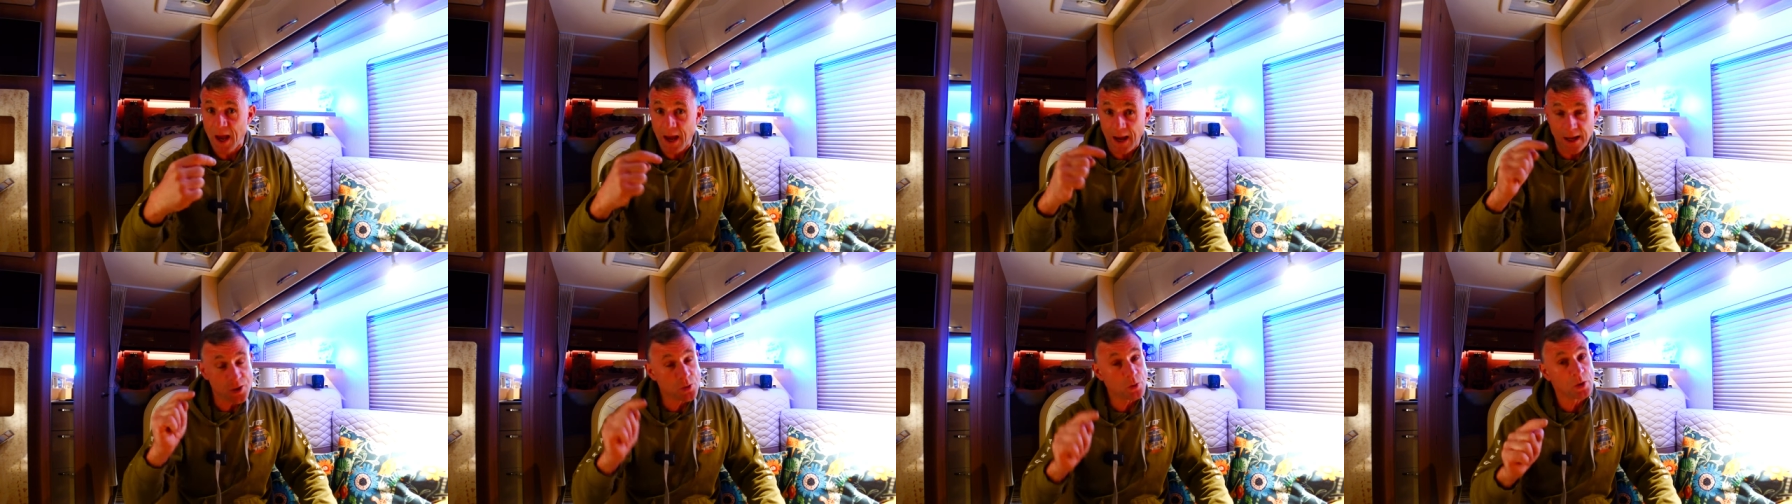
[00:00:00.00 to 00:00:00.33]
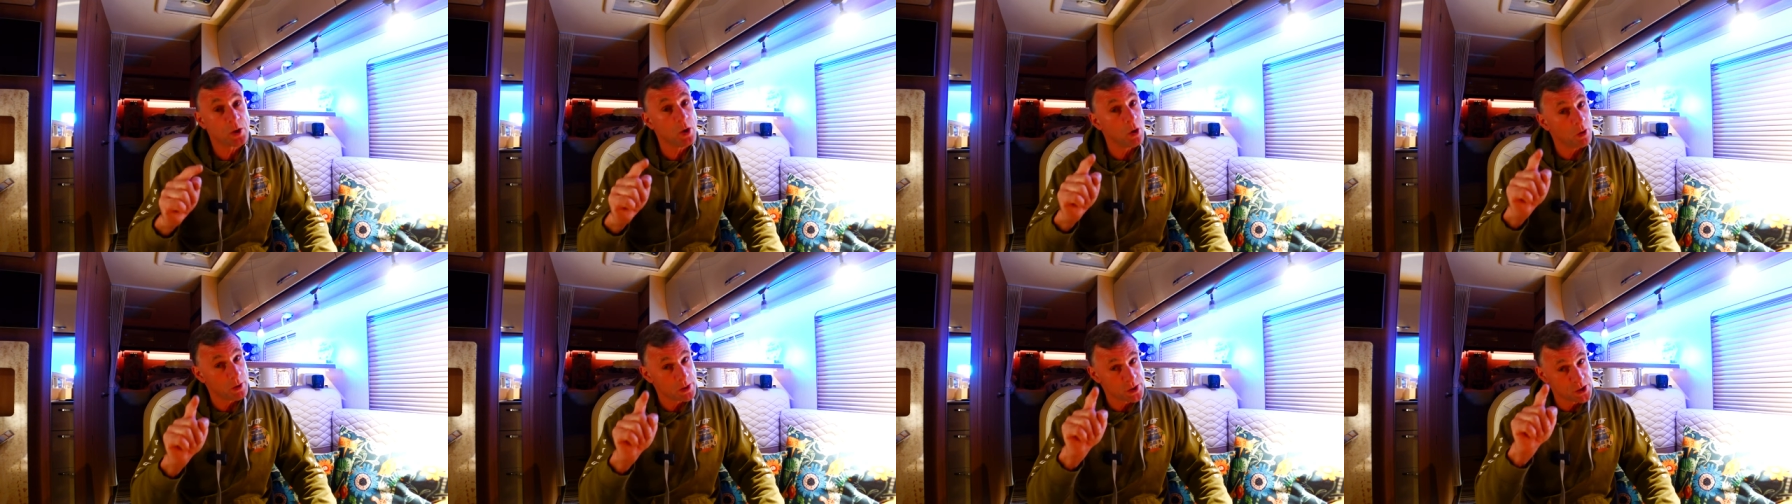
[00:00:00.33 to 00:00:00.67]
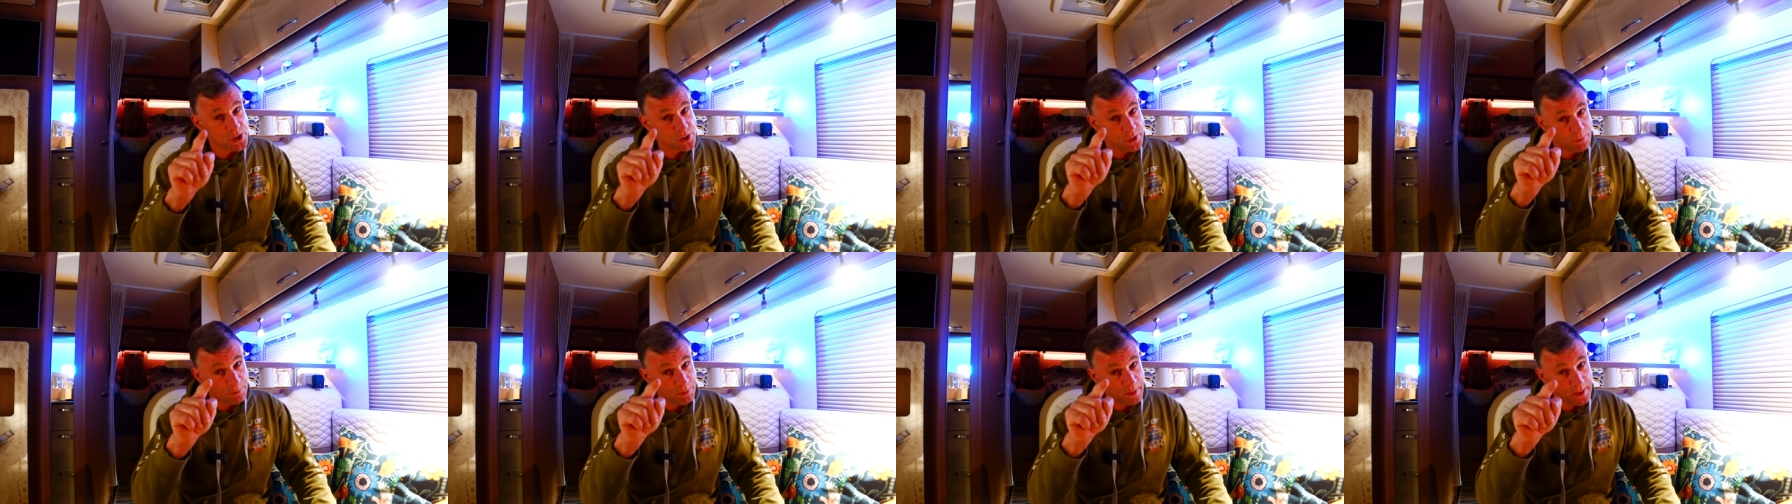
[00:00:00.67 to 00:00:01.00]
as
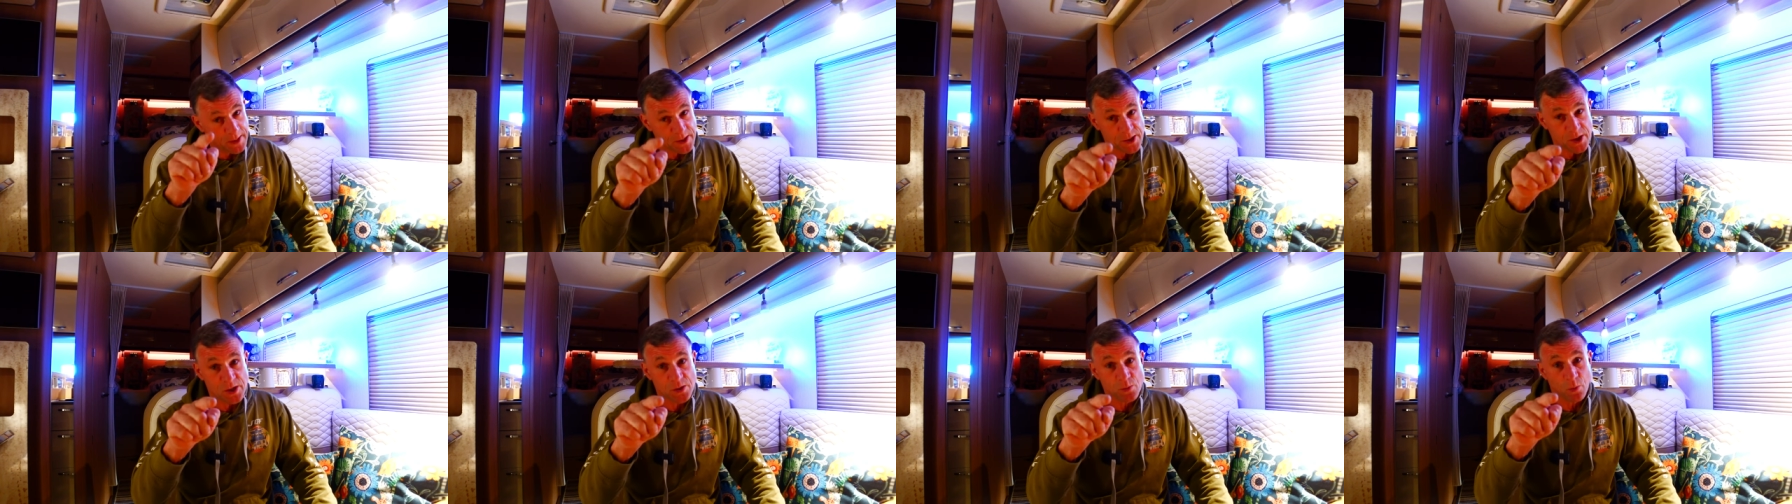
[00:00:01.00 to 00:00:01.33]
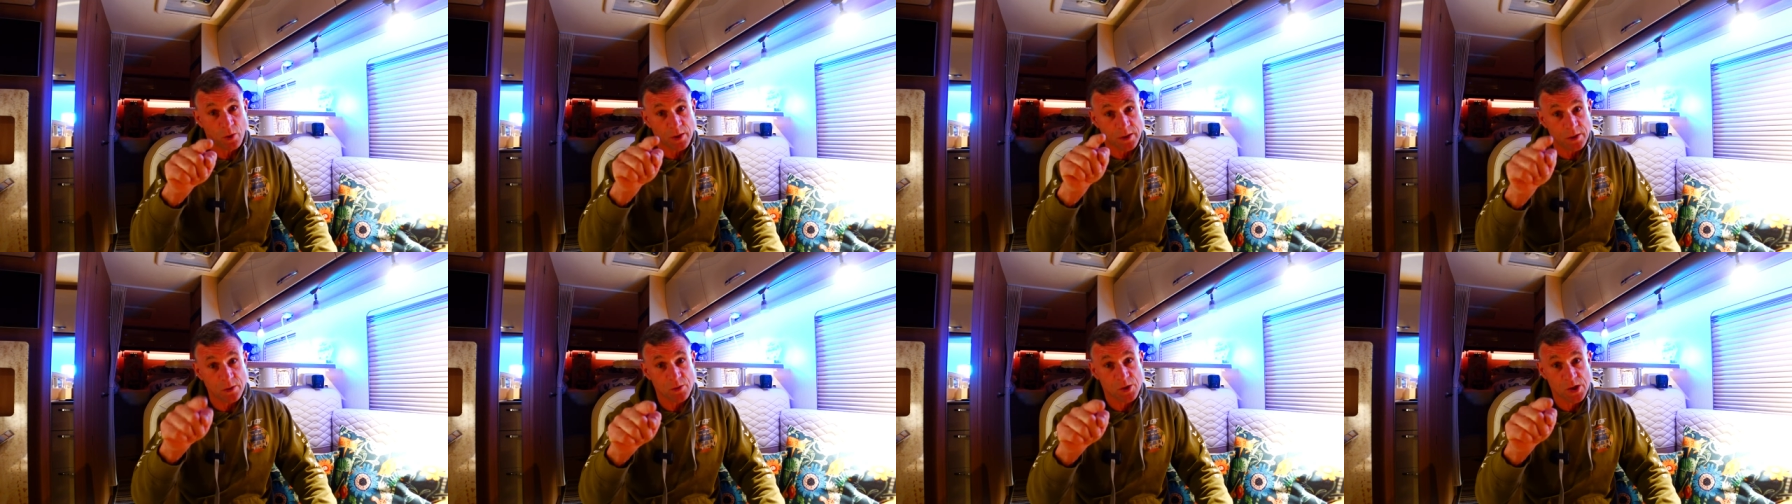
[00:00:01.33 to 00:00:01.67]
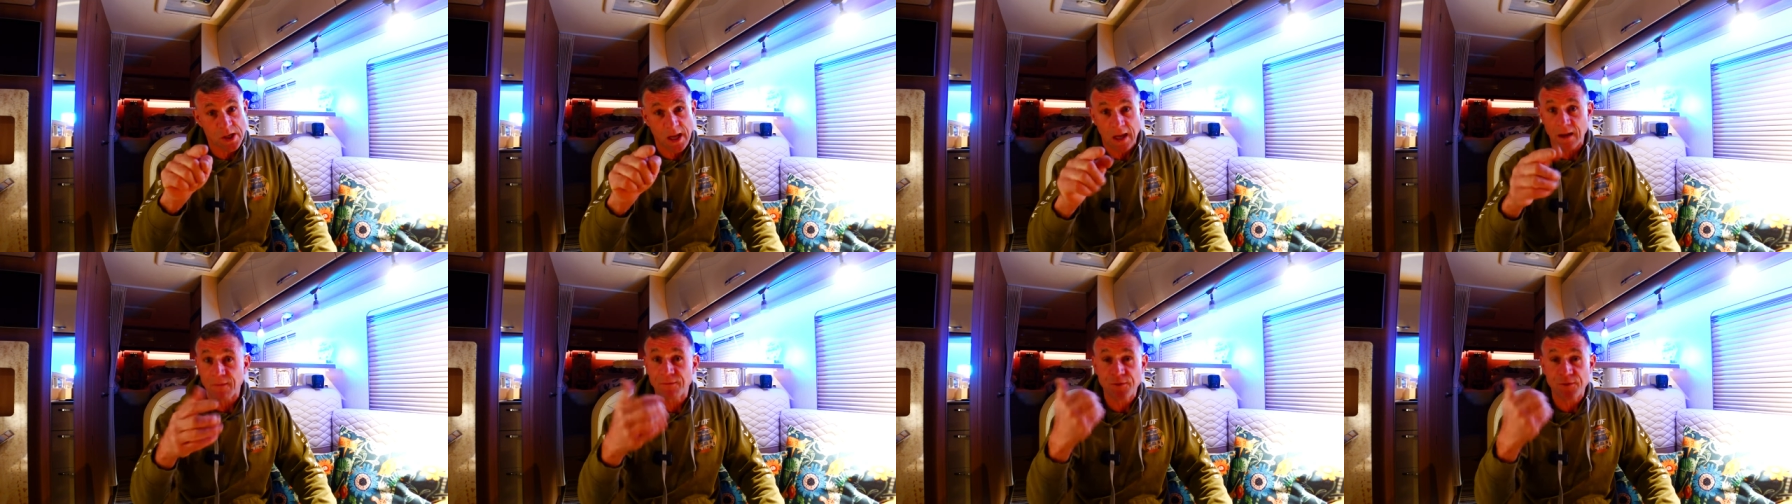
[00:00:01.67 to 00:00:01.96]
regards the places where you stay.